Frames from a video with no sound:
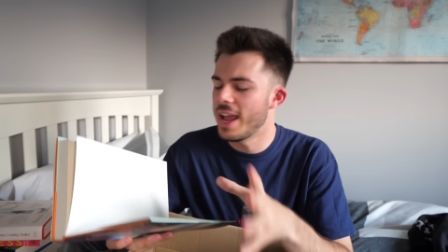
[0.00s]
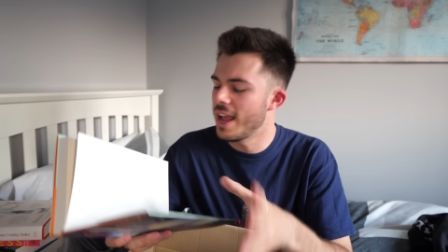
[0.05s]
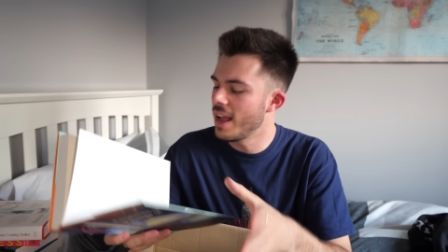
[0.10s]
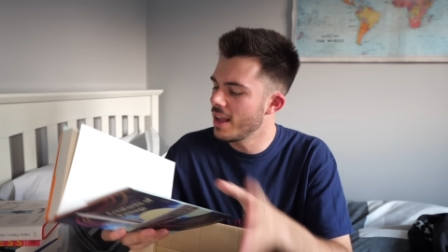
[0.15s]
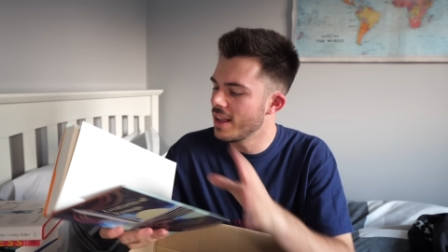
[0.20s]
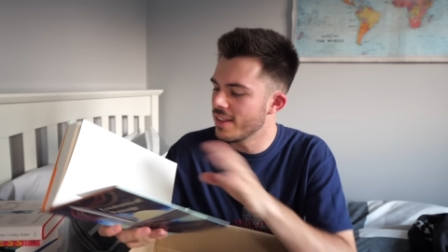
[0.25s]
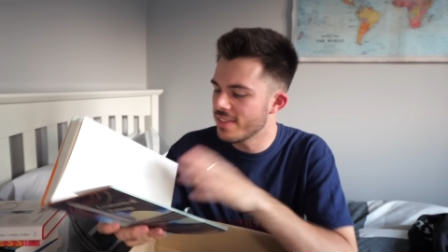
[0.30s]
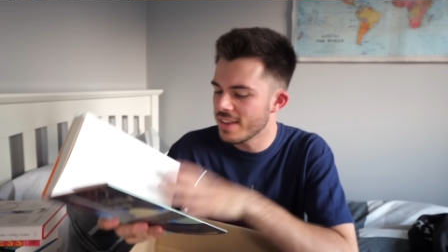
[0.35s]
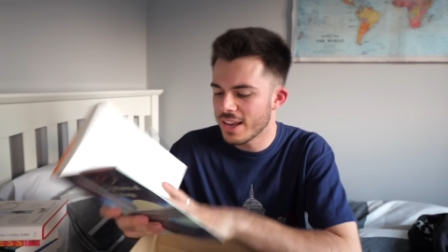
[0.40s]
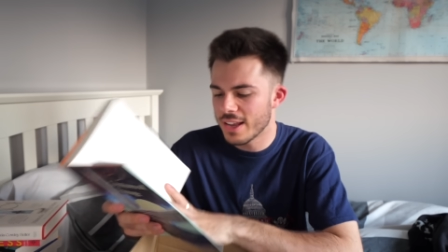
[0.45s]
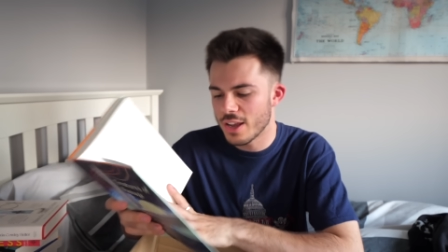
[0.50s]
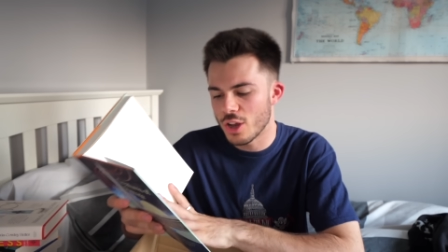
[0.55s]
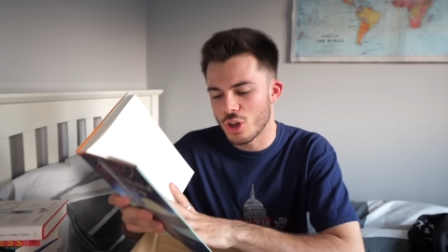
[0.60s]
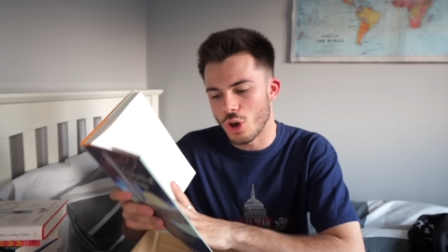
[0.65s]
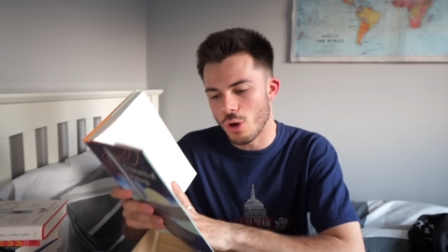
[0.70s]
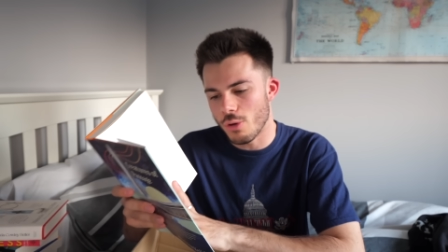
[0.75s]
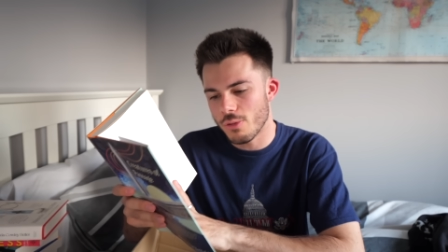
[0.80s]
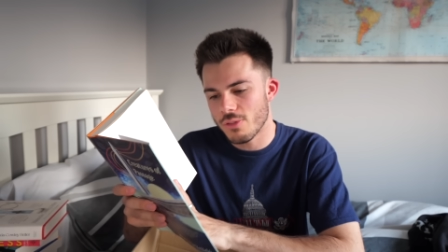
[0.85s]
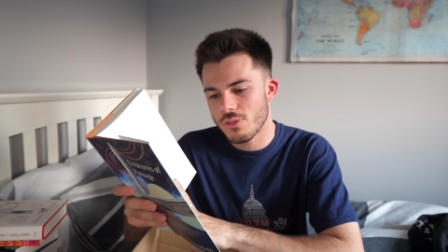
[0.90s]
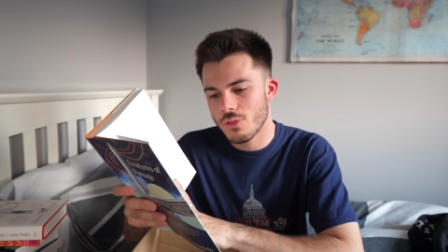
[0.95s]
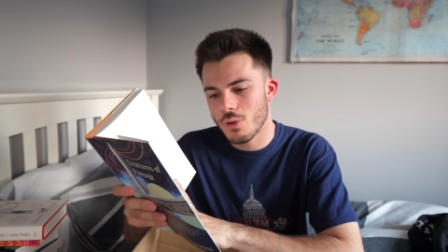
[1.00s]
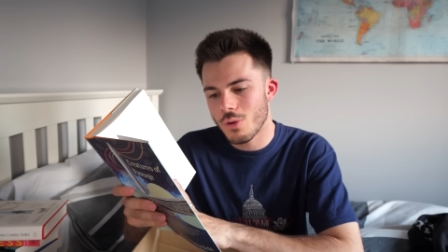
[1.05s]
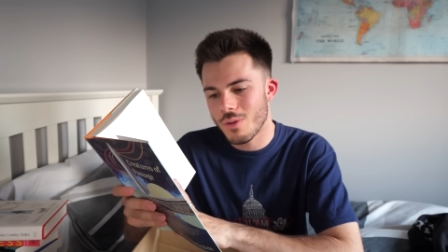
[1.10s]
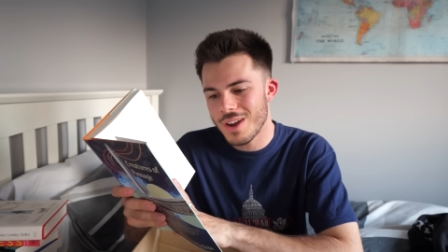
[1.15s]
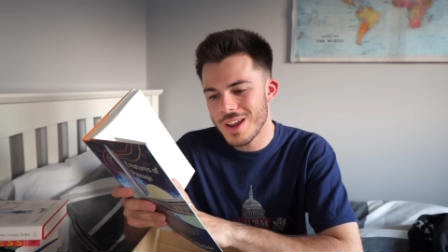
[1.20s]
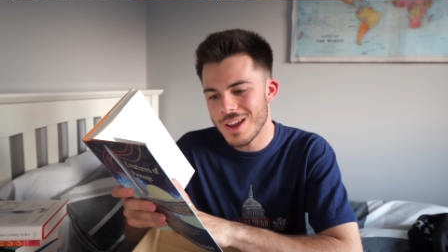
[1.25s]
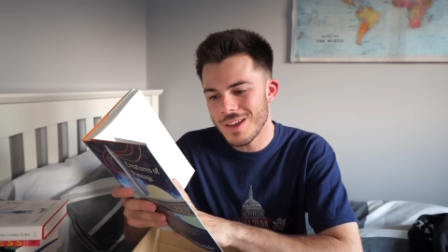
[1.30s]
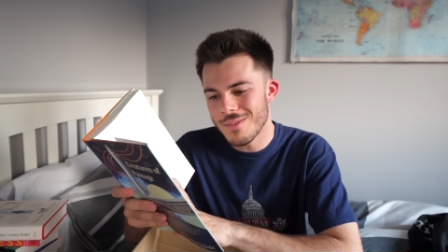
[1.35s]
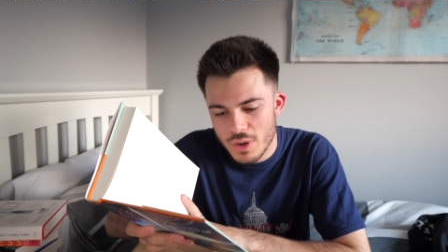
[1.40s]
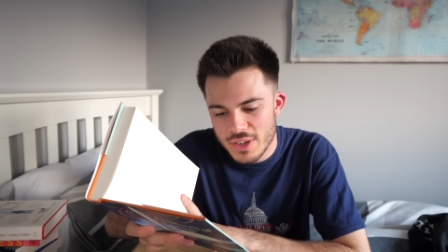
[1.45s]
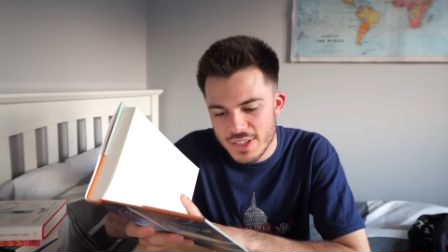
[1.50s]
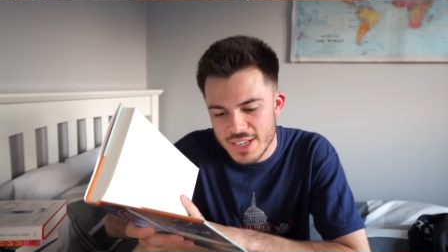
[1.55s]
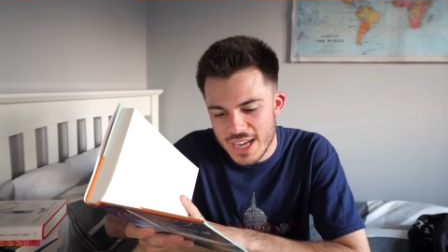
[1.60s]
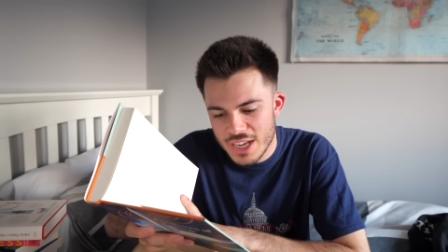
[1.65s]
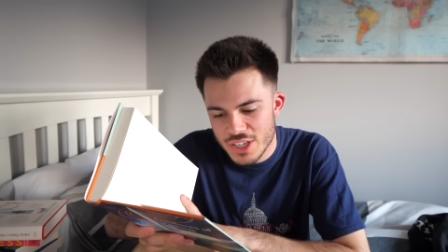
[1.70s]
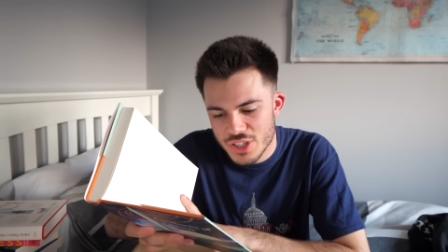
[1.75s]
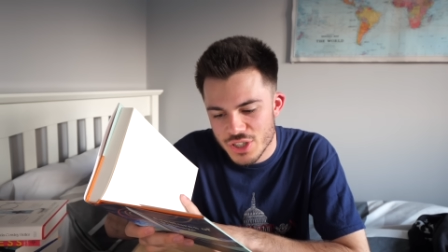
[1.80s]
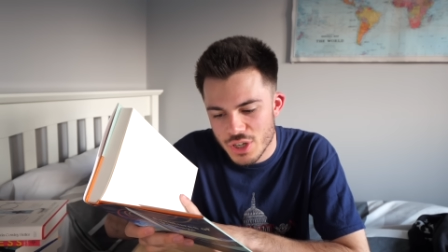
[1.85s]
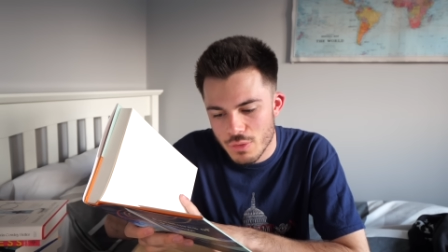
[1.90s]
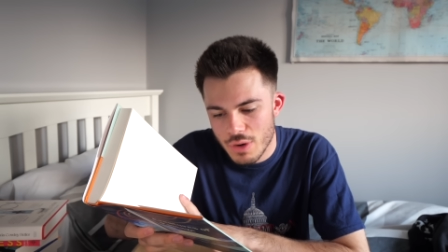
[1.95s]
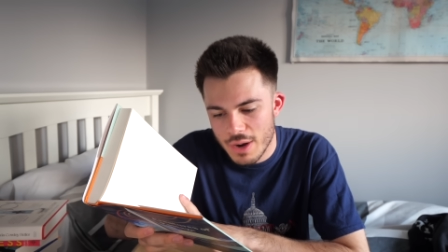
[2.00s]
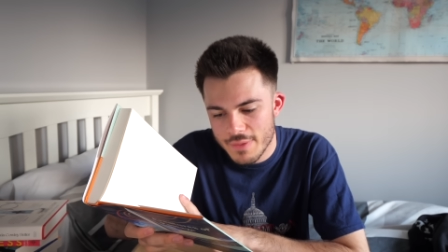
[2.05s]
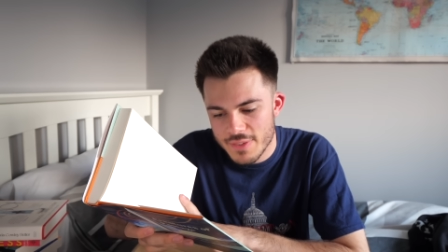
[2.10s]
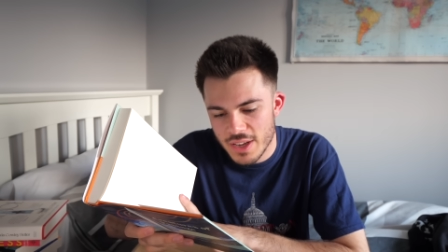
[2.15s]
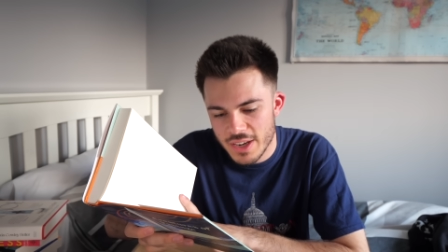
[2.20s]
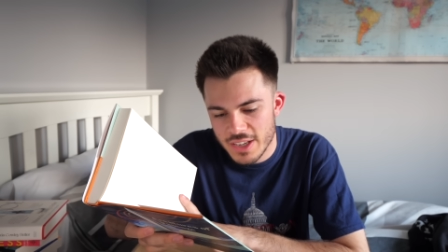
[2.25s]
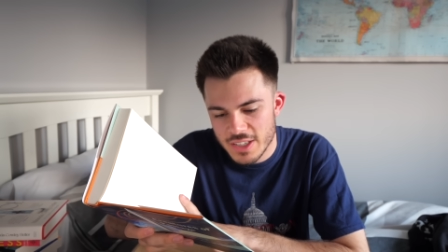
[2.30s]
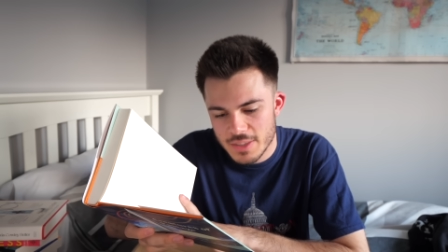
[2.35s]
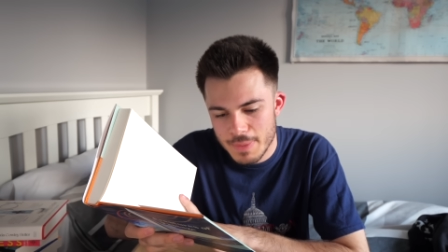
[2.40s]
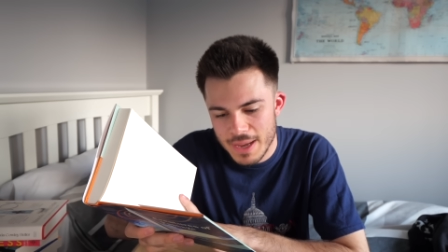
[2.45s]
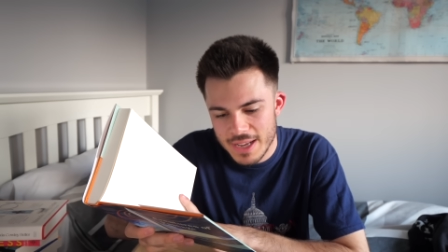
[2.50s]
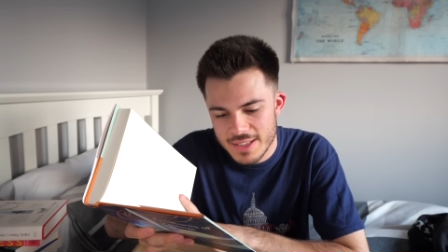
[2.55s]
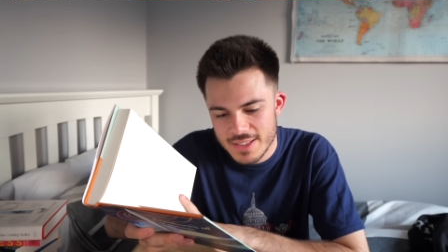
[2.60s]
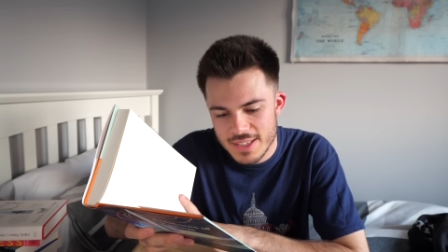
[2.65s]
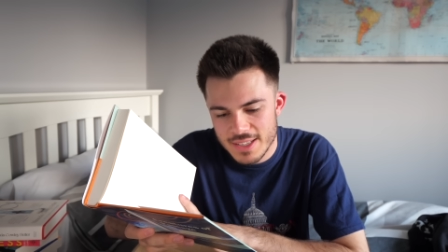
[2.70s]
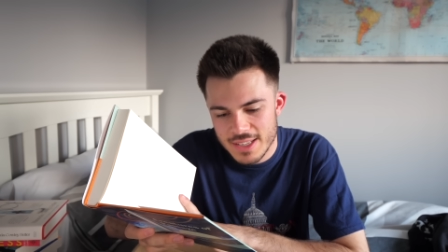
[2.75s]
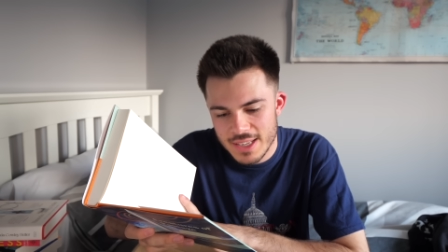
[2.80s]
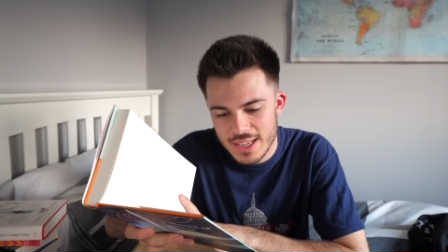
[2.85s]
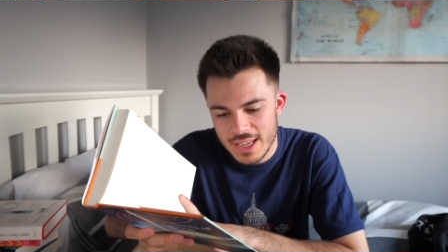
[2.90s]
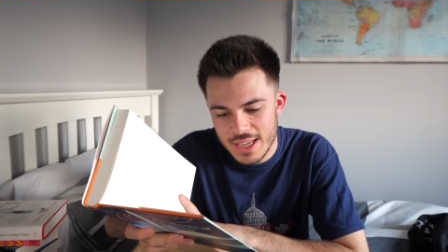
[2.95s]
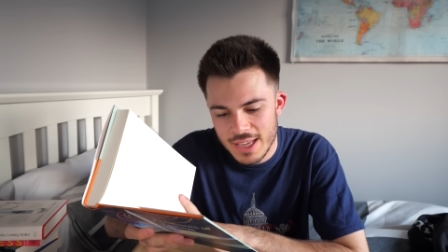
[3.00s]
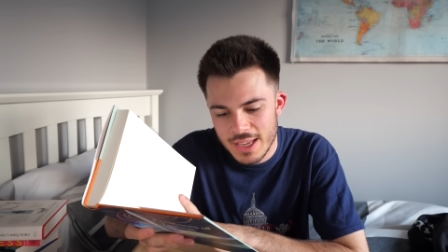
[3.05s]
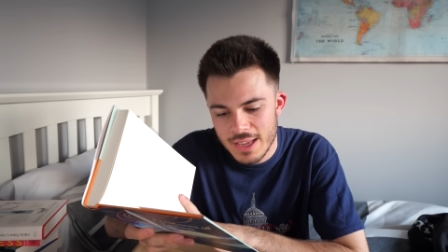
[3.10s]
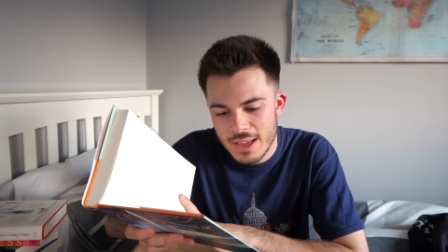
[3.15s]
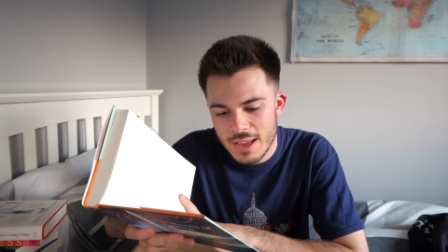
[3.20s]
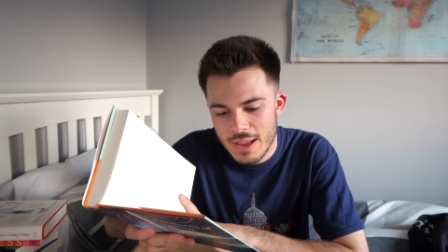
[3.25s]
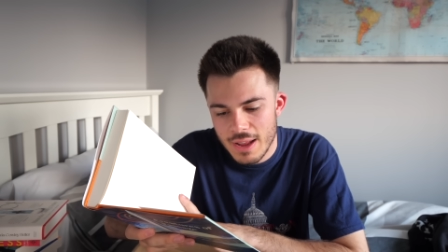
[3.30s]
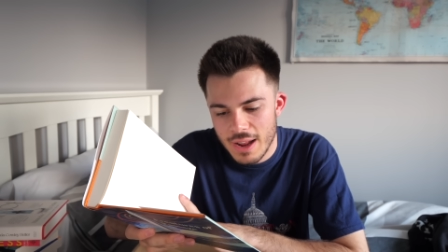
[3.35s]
Is it like a ghost story? When Dash arrives unexpectedly